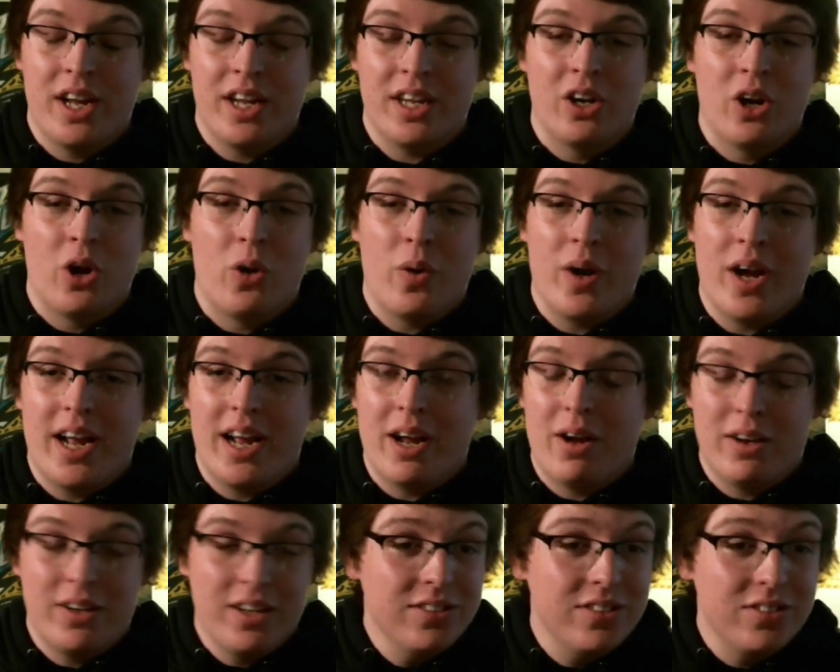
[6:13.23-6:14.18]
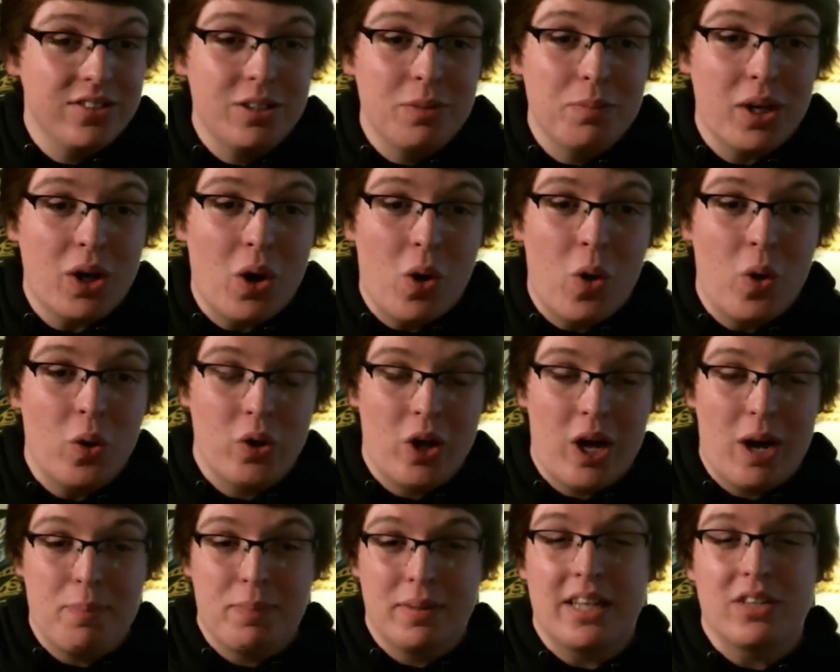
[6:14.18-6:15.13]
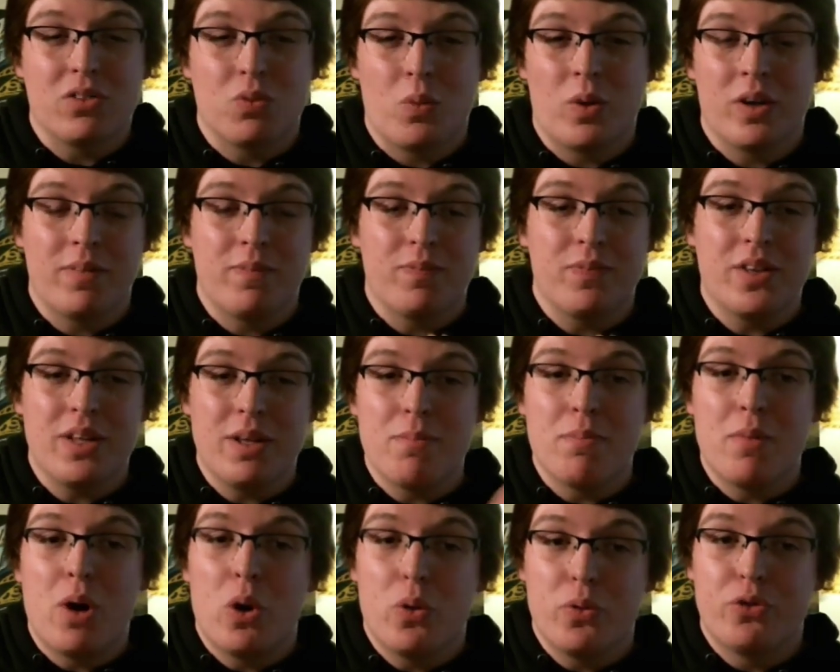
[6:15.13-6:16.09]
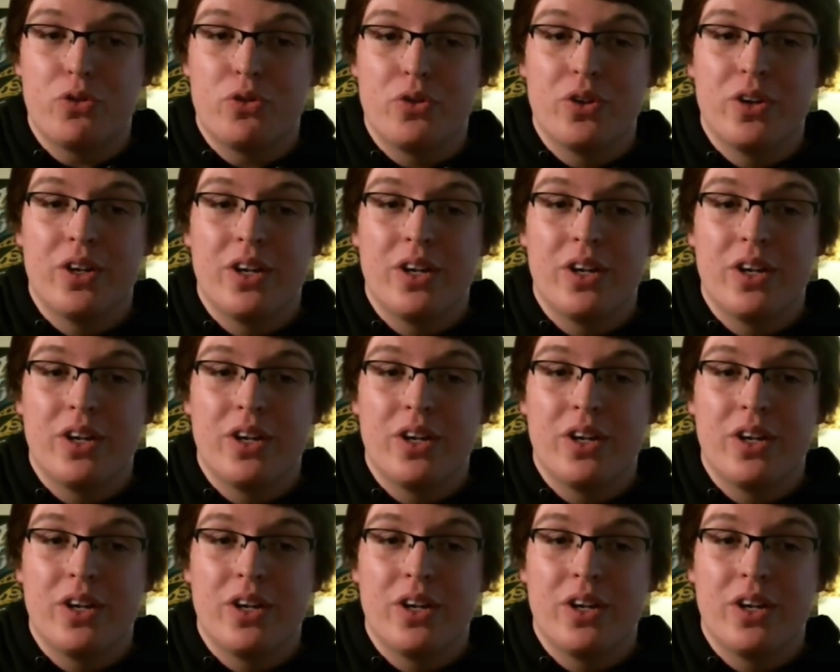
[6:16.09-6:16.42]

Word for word: you know, doesn't seem like a whole lot, but that's one of the most